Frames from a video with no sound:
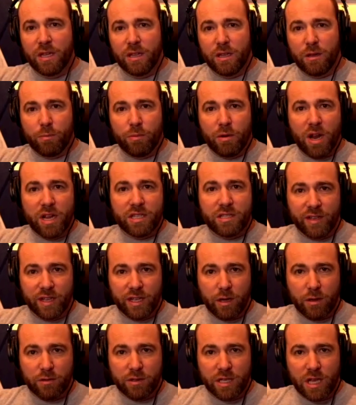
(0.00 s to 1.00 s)
the price of it
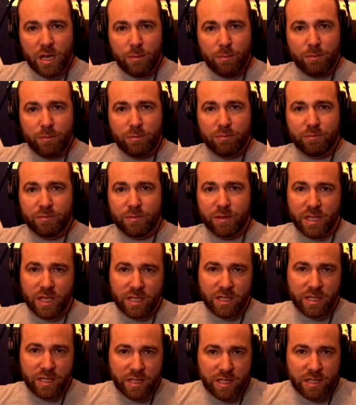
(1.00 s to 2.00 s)
goes up,
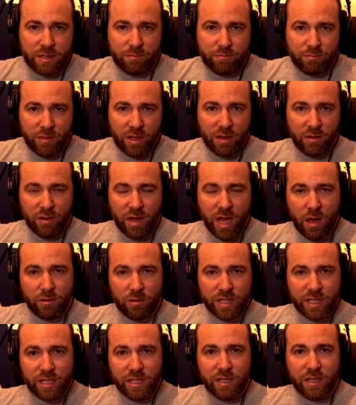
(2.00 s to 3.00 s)
such as
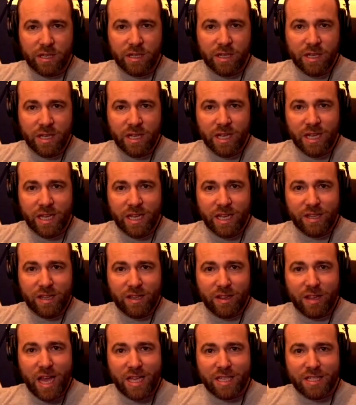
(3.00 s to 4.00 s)
housing in the
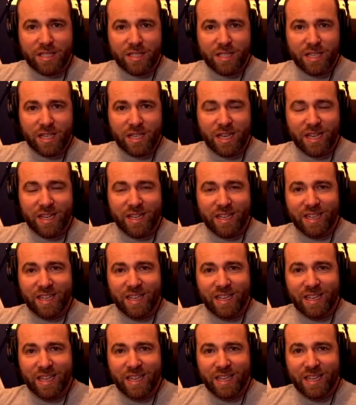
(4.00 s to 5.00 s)

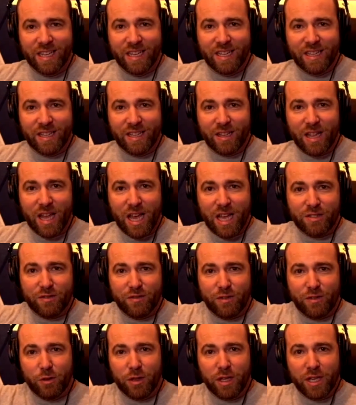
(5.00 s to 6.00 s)
last
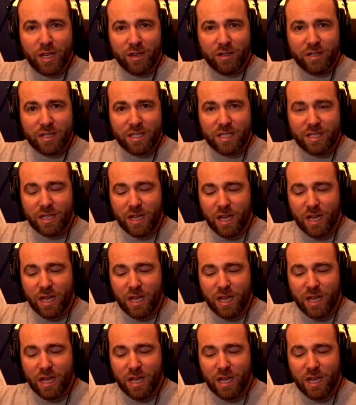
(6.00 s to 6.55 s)
few years.